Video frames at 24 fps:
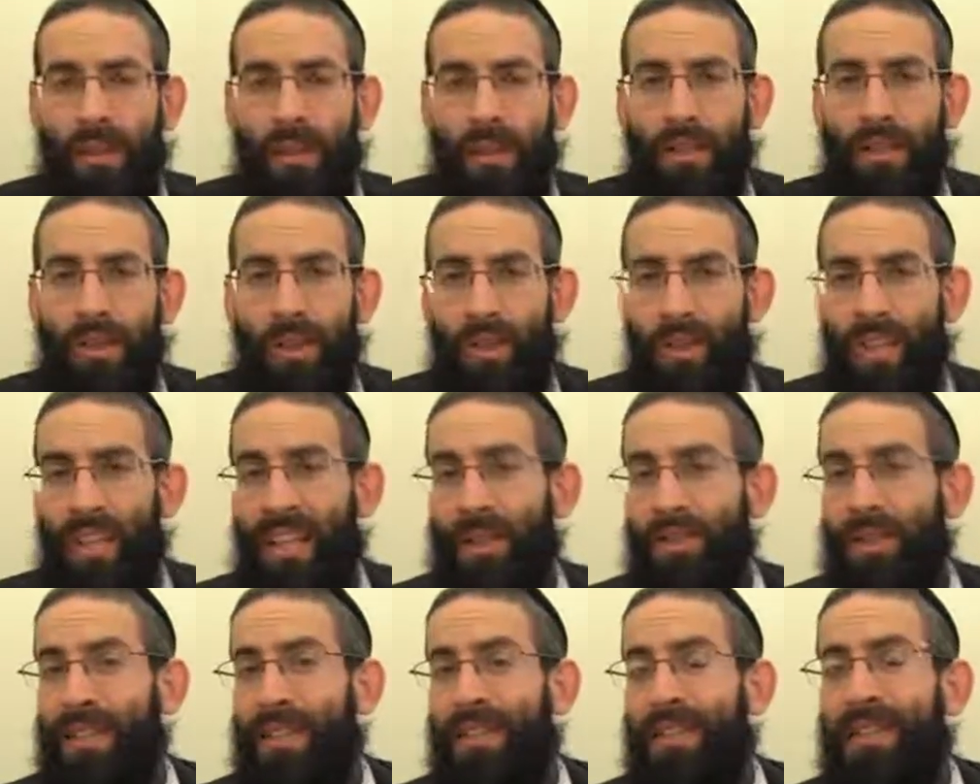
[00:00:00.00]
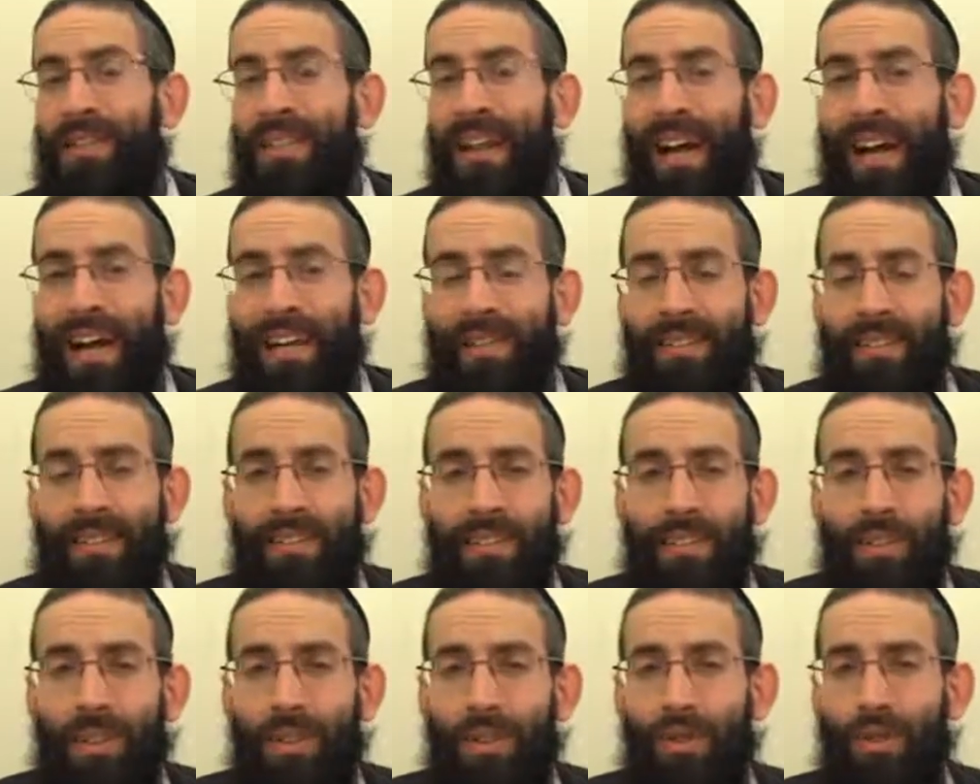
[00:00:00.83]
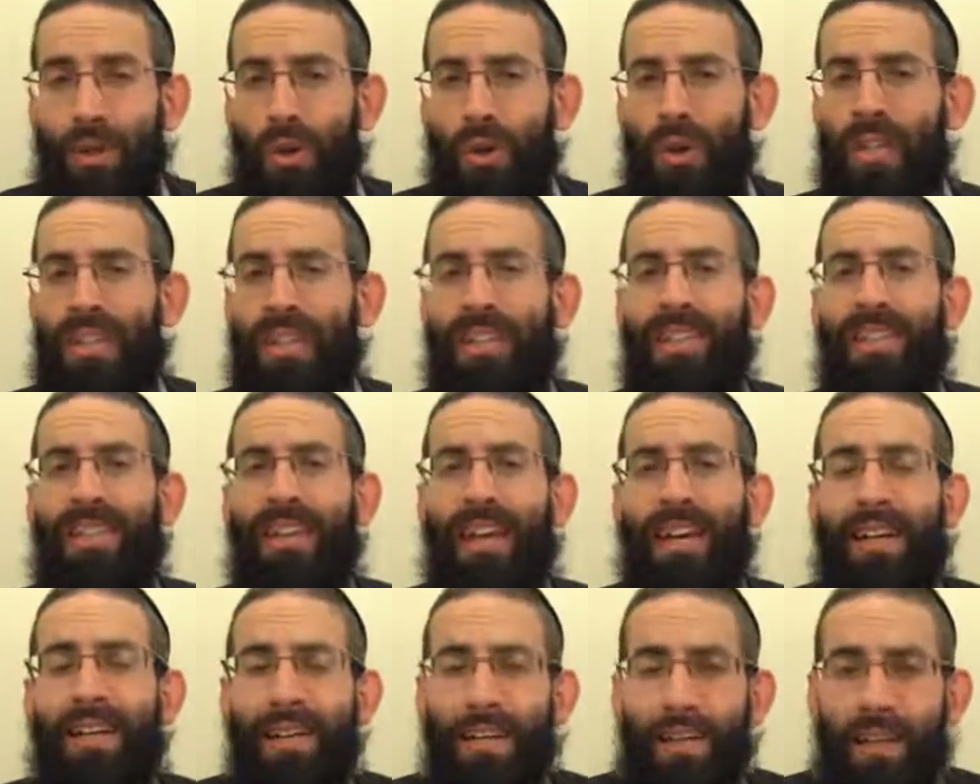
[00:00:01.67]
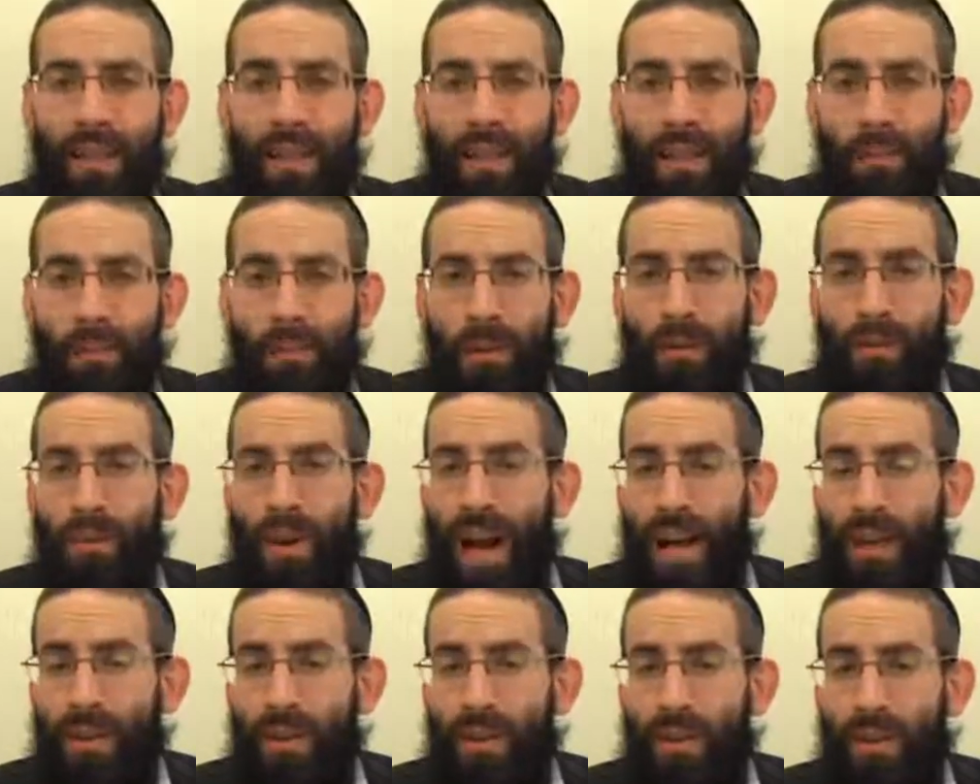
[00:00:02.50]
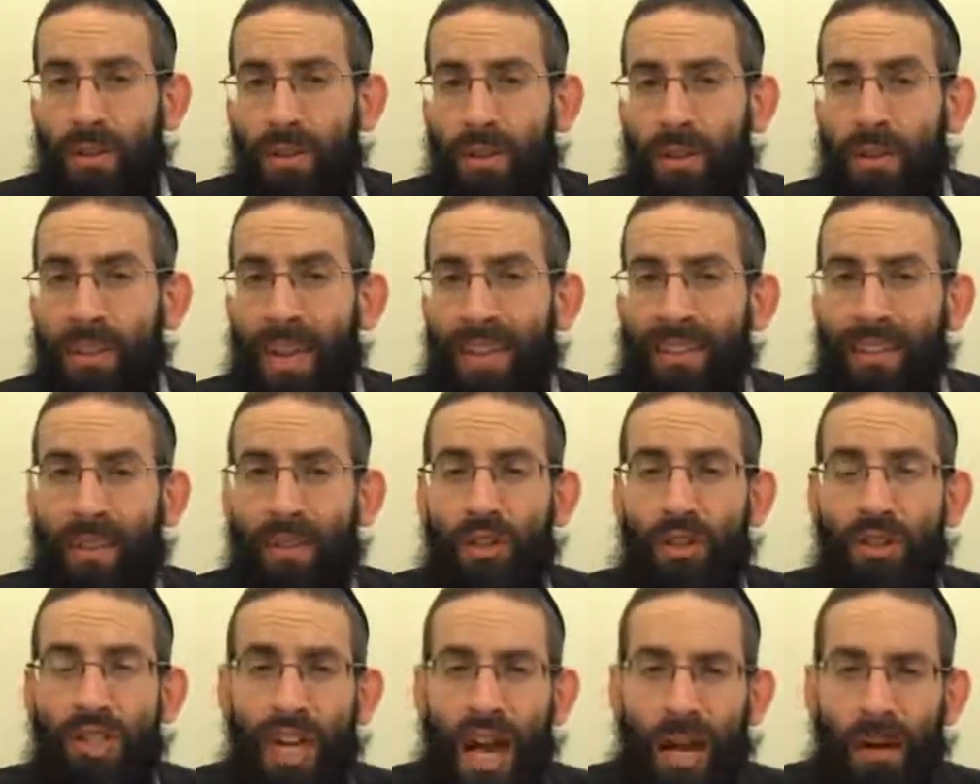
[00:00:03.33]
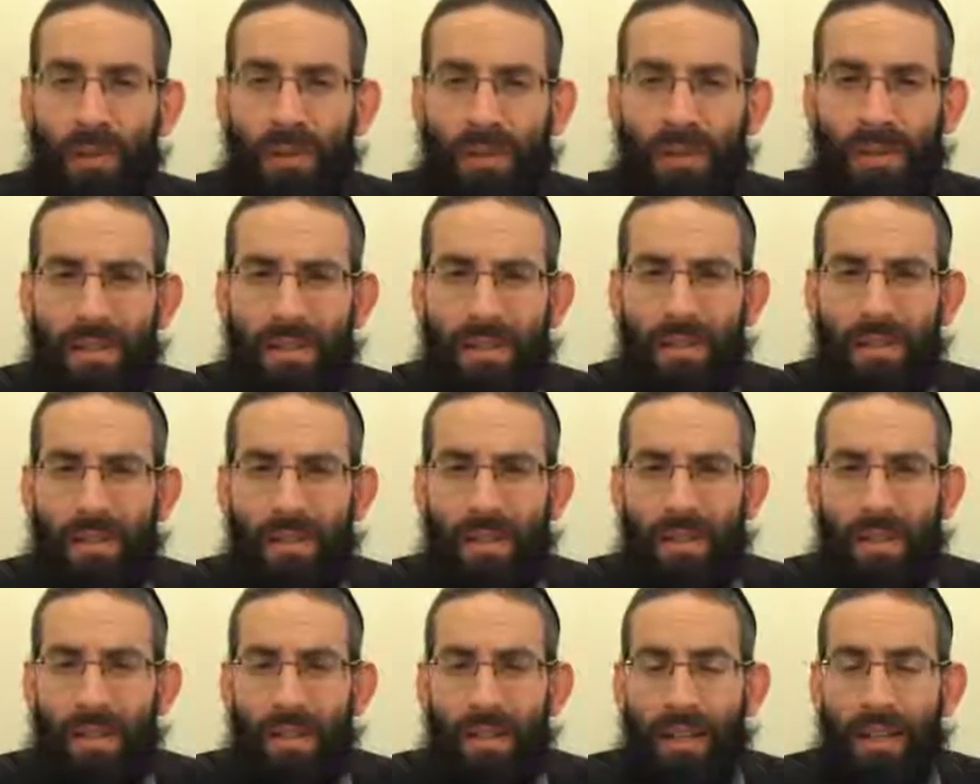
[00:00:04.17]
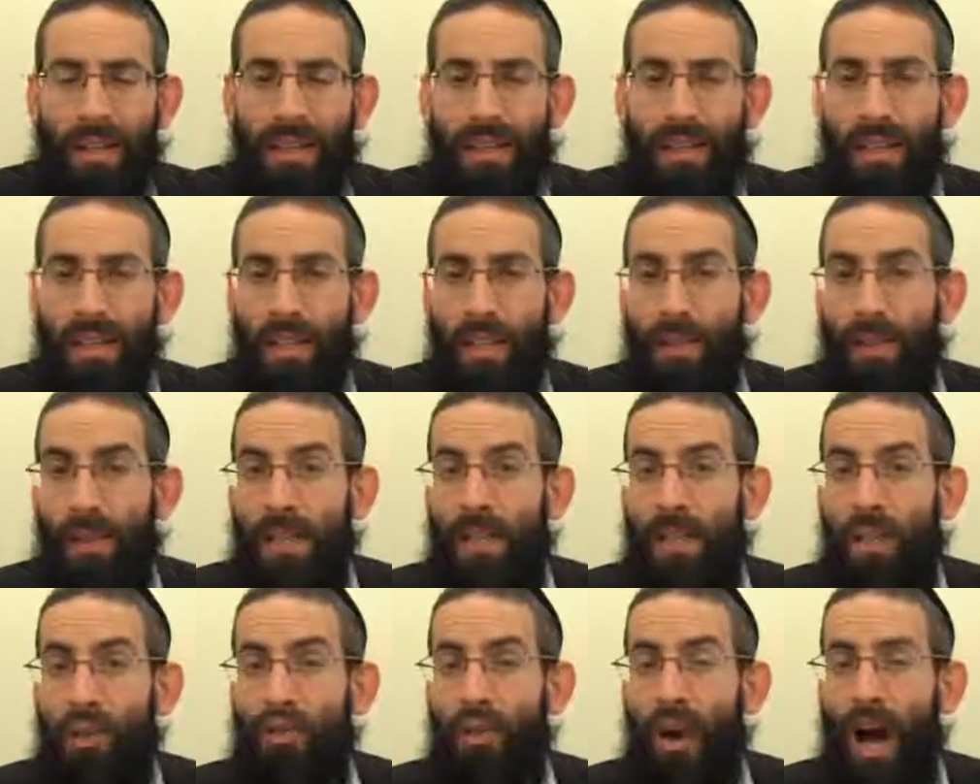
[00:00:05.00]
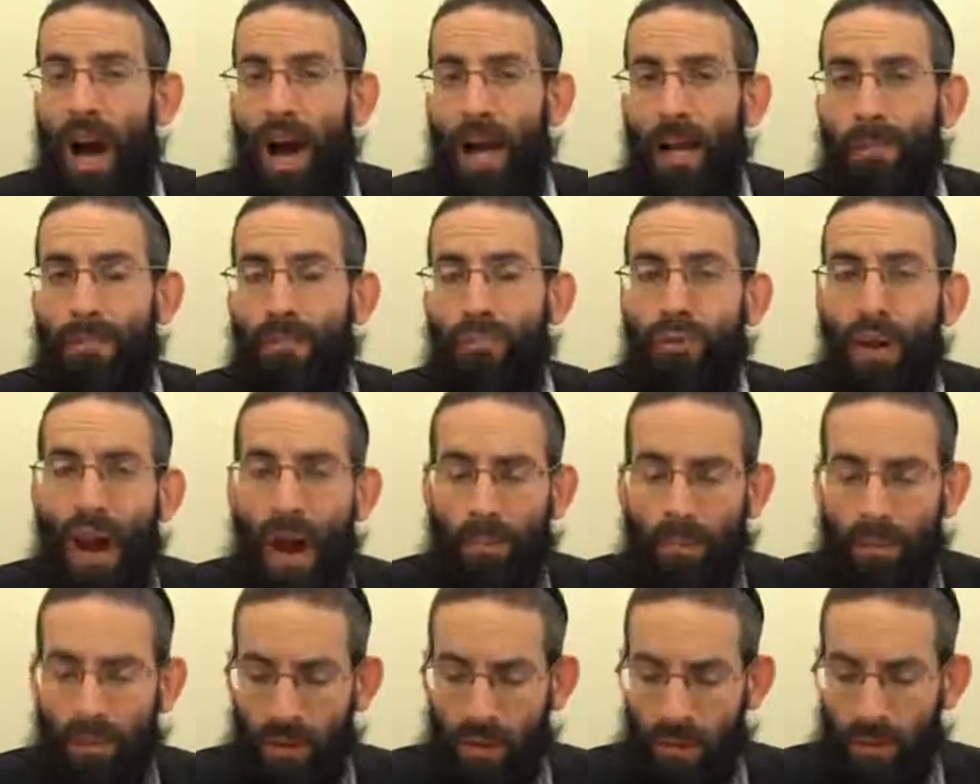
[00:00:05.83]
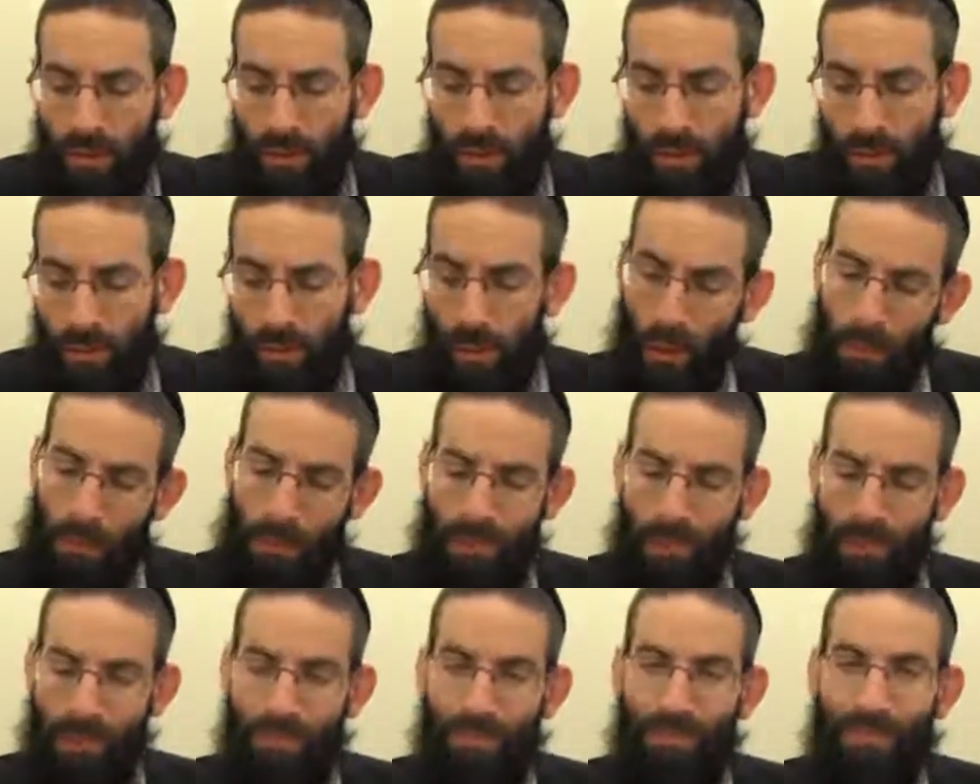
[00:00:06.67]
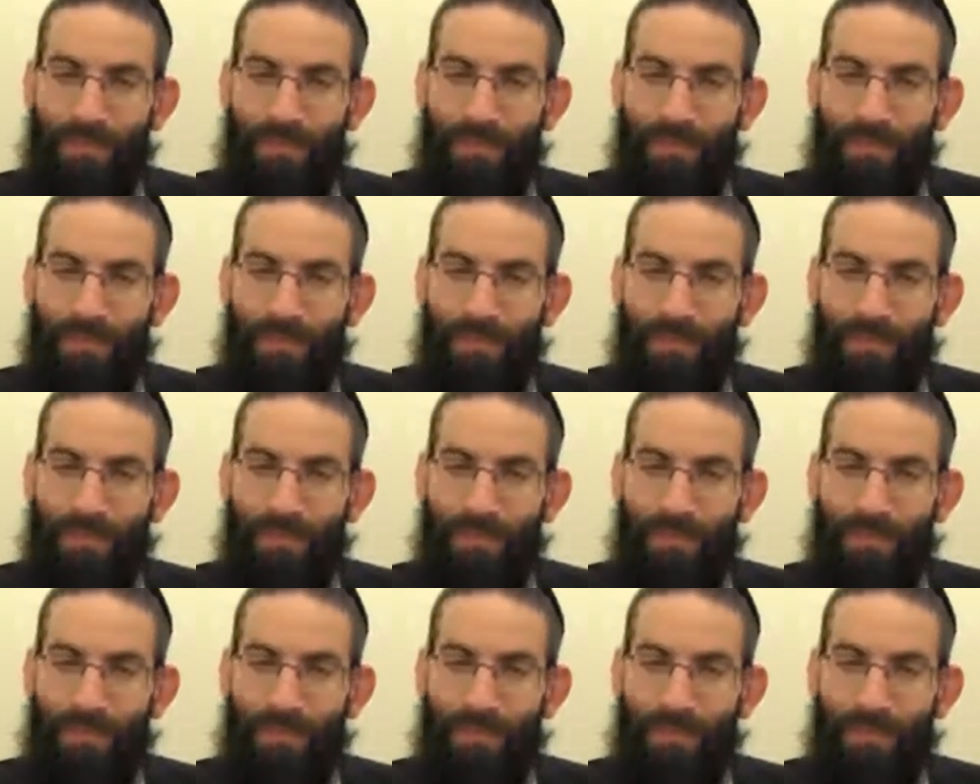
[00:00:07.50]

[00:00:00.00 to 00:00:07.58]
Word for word: he's also not meant to light too early in the day, but rather to light Ner Shabbos in its prescribed proper moment.